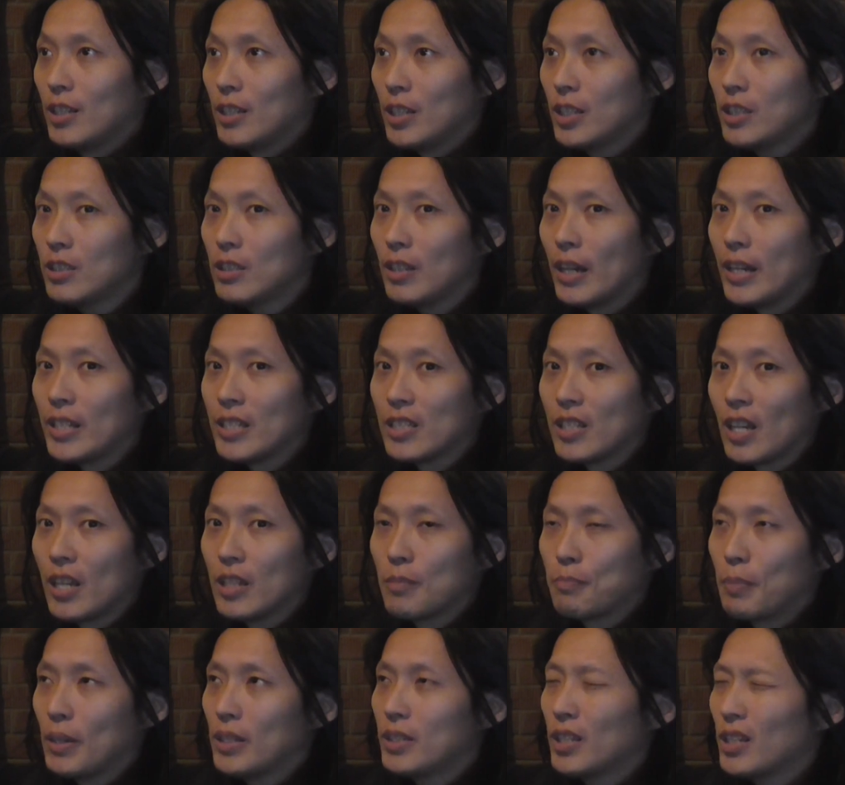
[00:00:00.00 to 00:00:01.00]

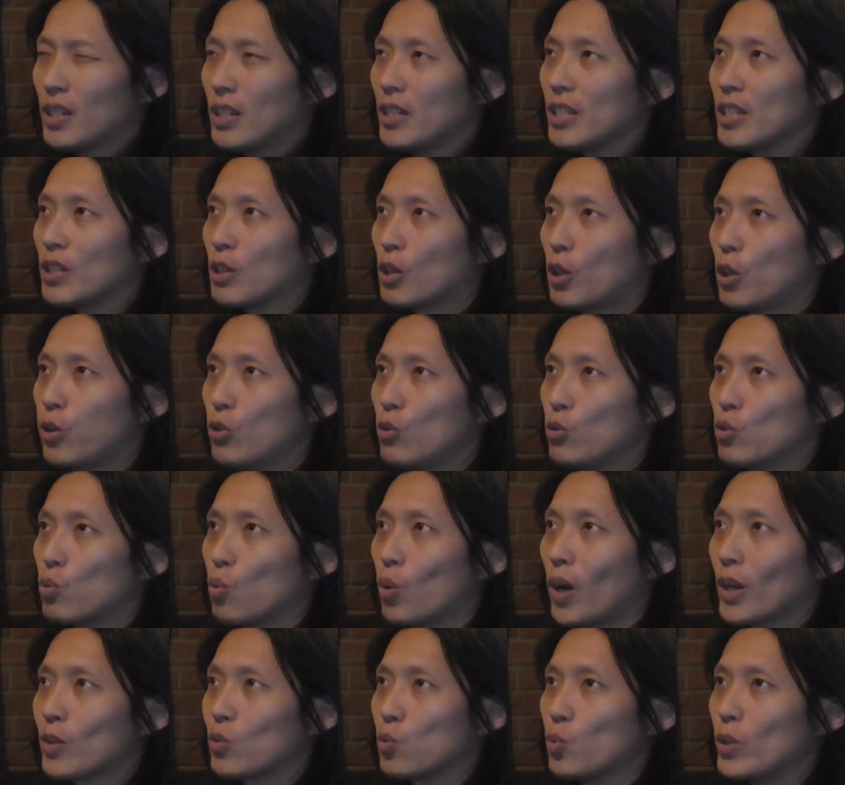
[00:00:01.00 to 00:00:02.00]
It basically includes
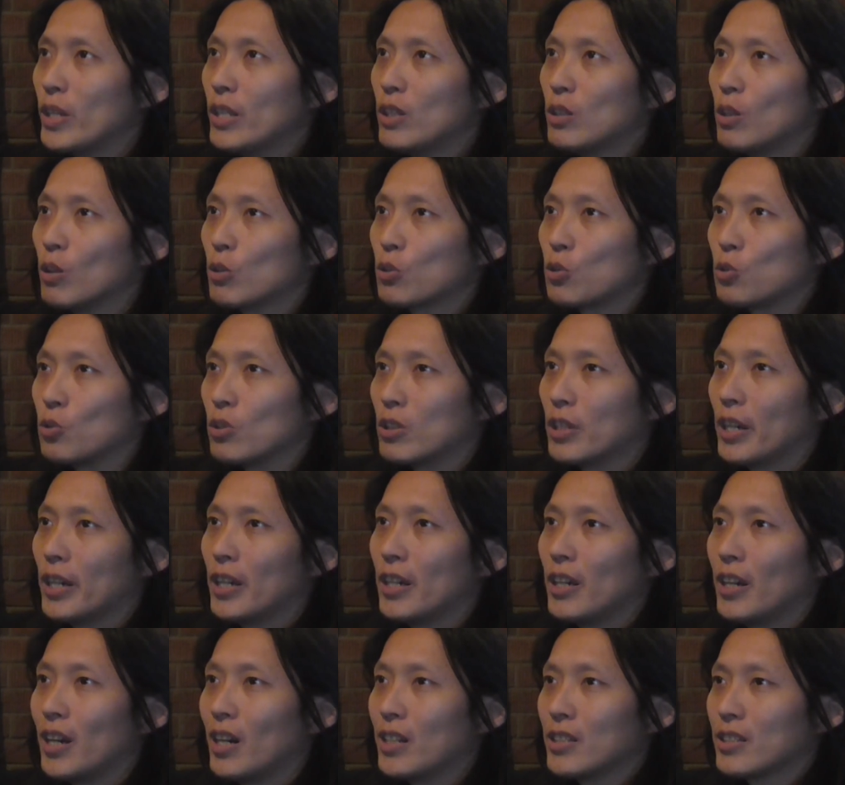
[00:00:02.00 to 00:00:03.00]
what we know
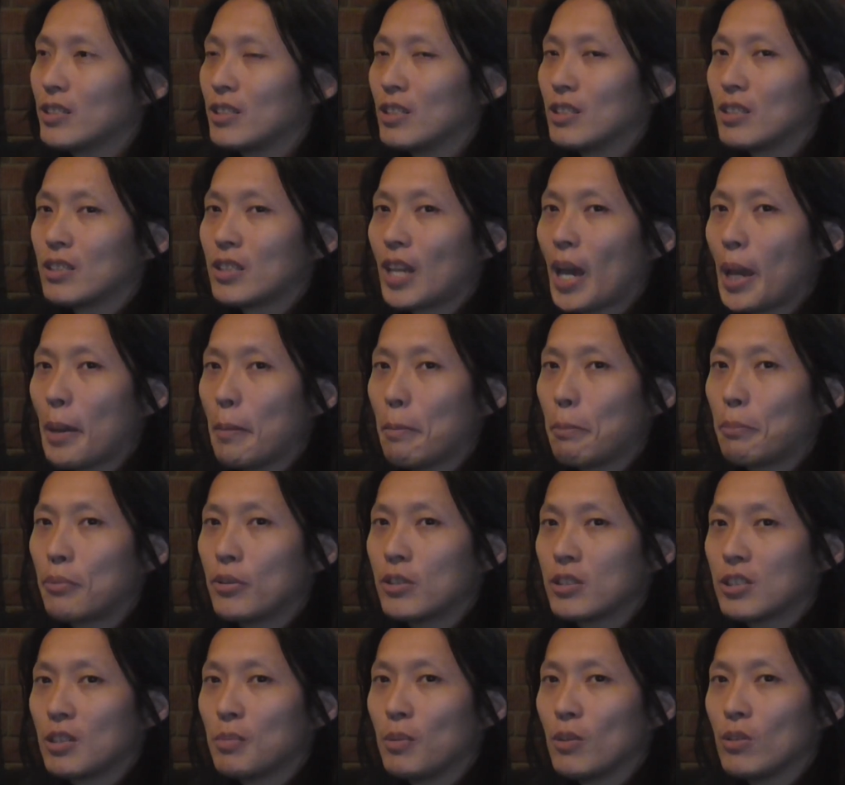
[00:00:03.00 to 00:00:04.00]
today as the 10
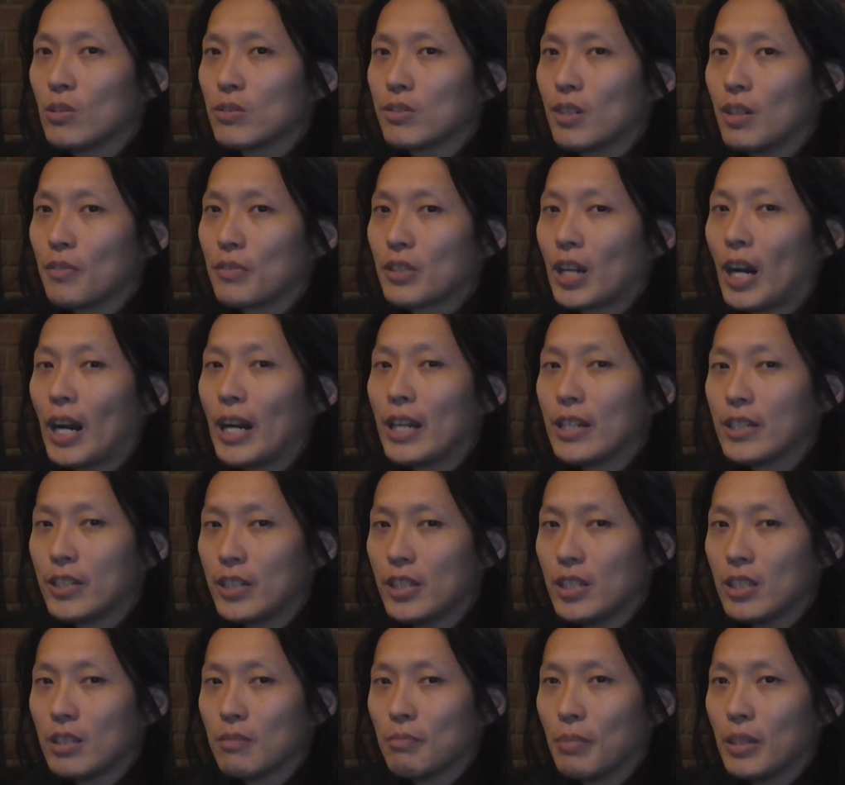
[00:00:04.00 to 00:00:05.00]
principles of
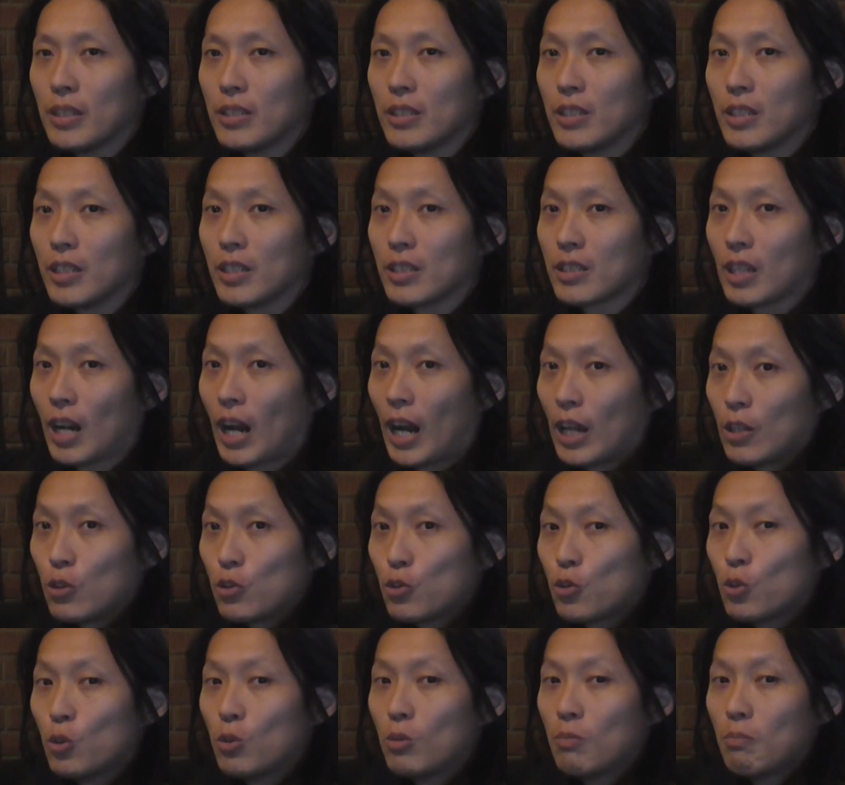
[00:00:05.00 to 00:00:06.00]
Taichi. Basically, it's Han
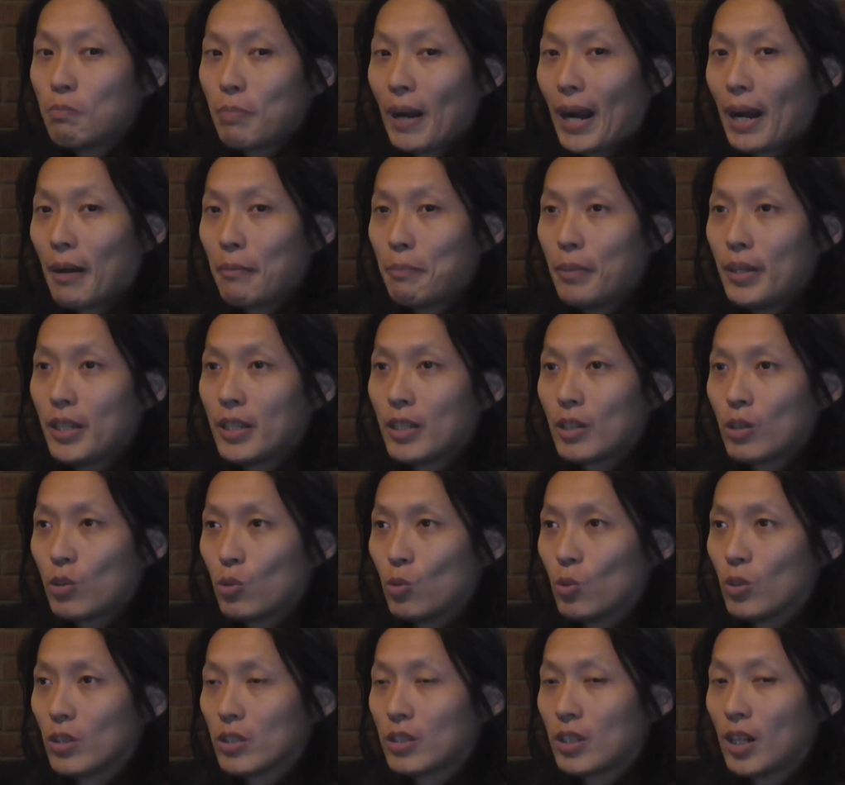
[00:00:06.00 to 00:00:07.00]
Xiong, Ba Bei,
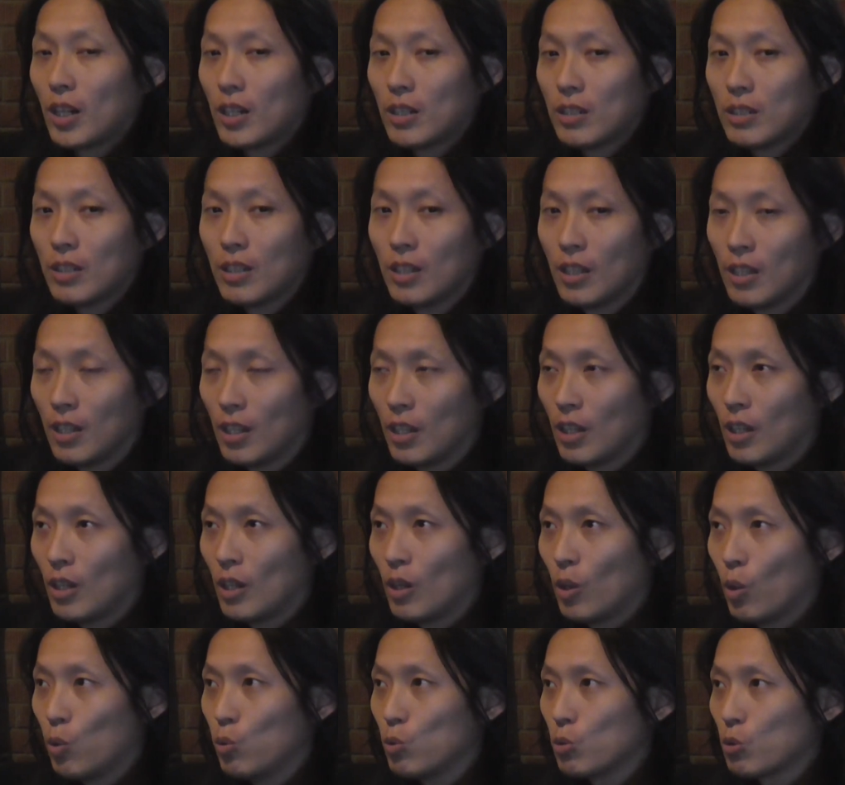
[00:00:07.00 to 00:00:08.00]
Guo Dang,
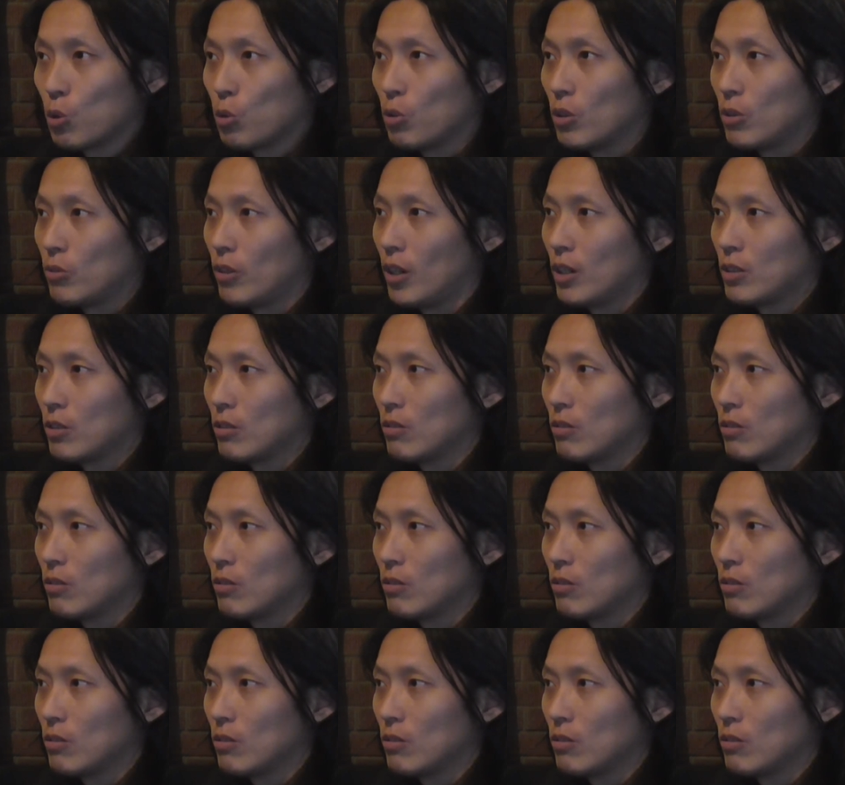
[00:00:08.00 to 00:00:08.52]
Hu Tun, right?